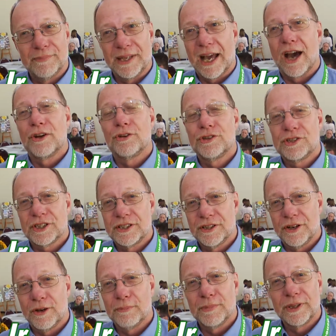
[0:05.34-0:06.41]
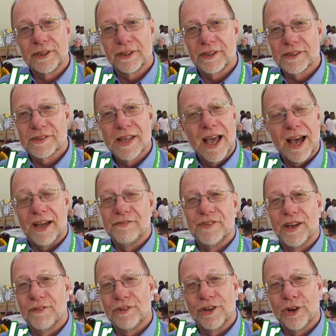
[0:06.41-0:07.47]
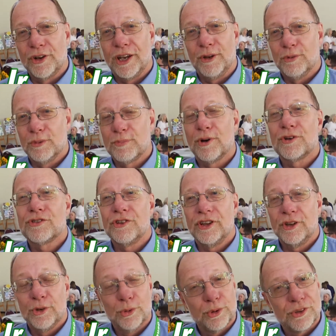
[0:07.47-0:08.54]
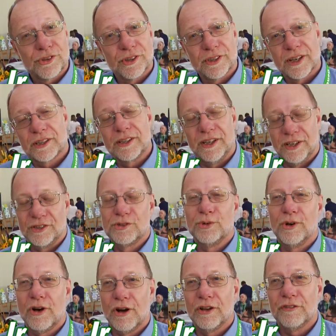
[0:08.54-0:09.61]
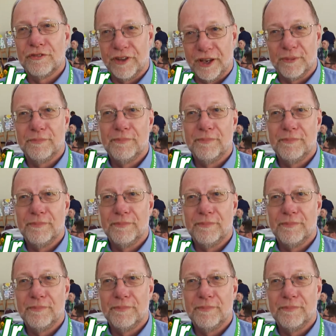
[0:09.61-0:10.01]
be honored to come because I've never known anyone personally who was inducted into a Hall of Fame.